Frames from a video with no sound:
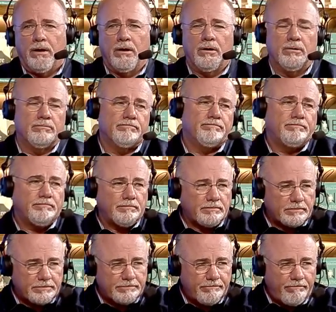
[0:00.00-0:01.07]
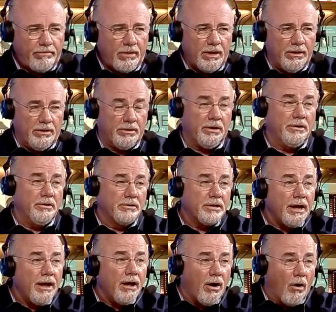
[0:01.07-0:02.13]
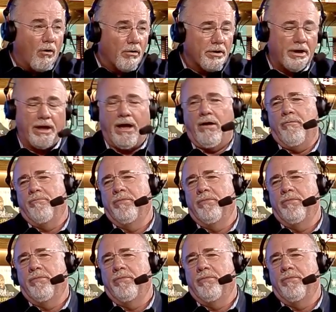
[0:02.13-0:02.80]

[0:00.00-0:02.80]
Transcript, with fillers: um, can you tell? Yeah.